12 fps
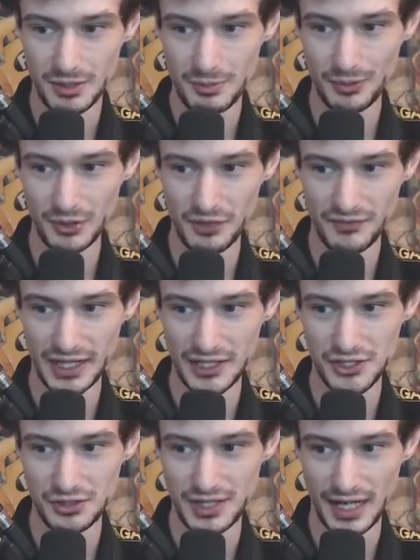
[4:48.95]
Proof
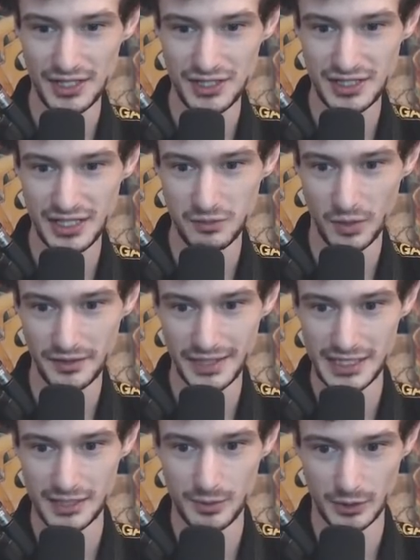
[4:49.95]
that you guys did want the
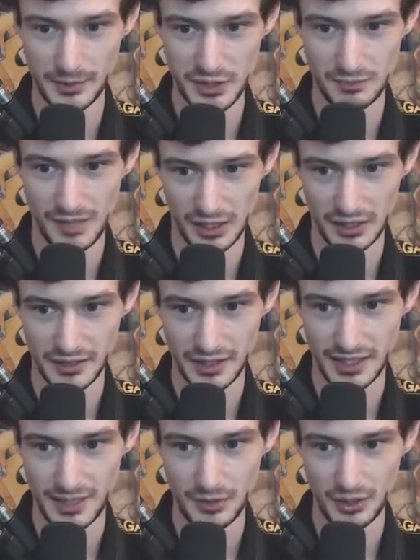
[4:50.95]
subscription model on the
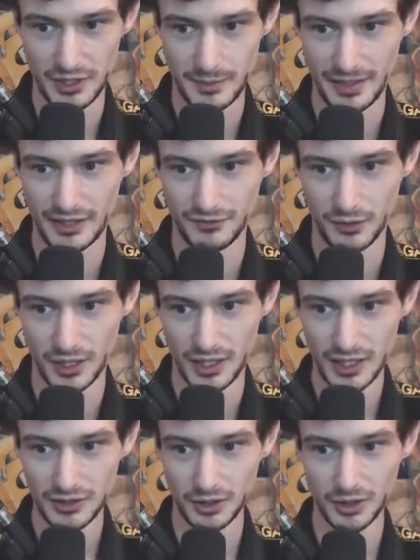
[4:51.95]
game you already paid for.
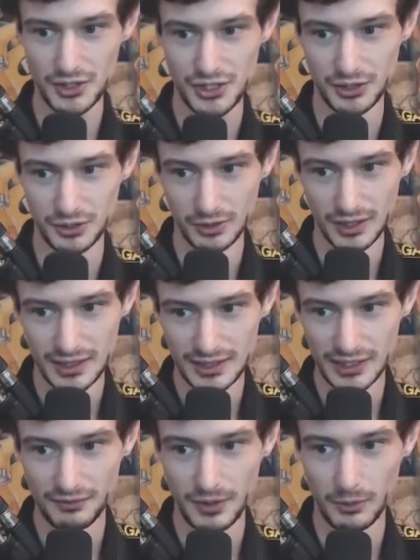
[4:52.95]
Told you.
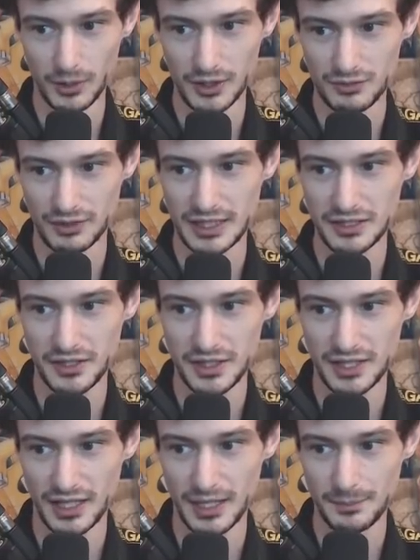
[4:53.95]
If we weren't right all the
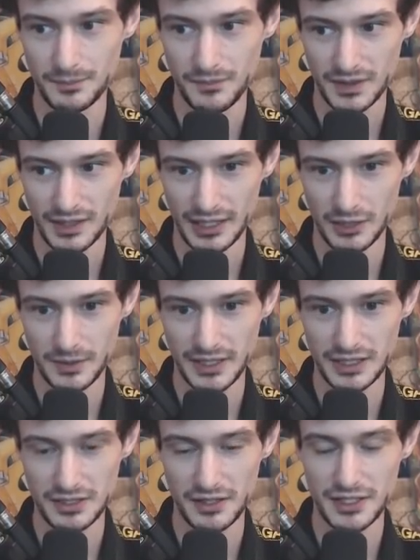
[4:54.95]
time, how'd we
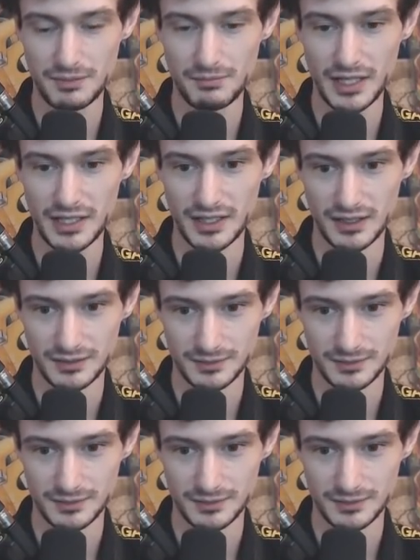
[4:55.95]
get all this money?"